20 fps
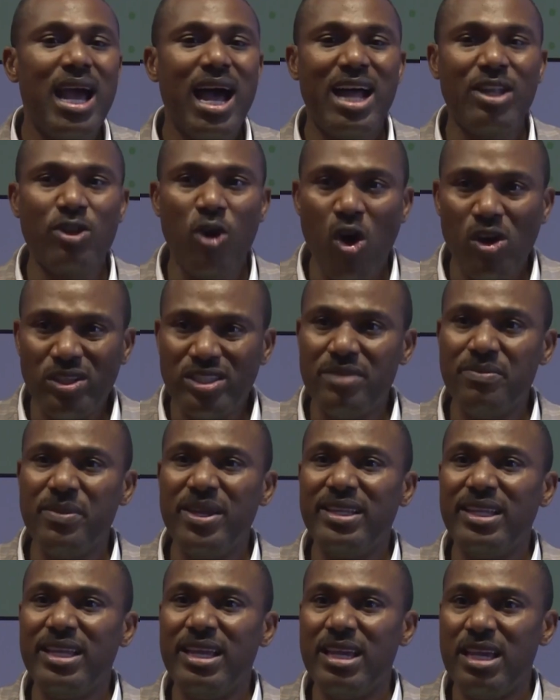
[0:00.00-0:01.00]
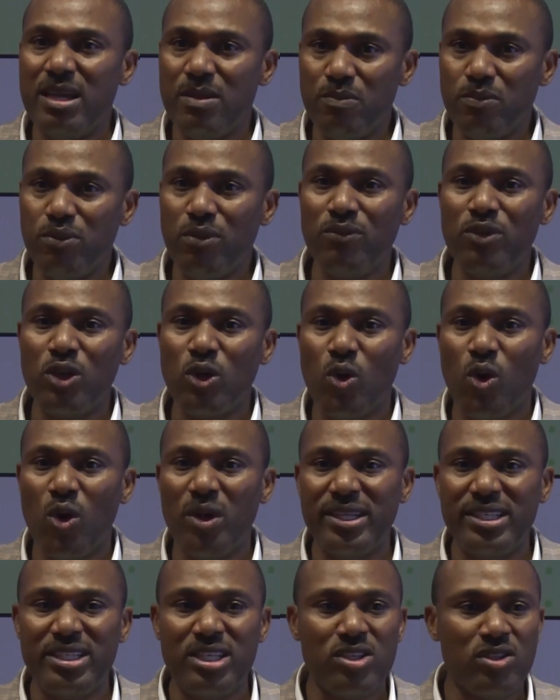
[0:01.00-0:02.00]
and ultimately improve the
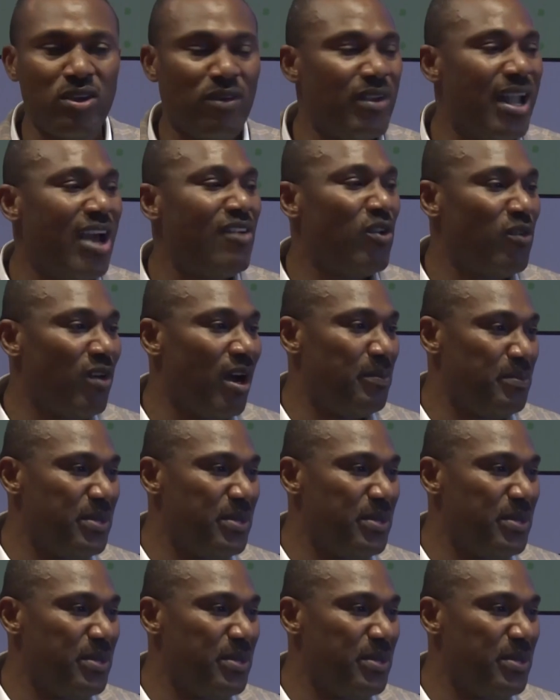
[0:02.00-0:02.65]
qualities of life of our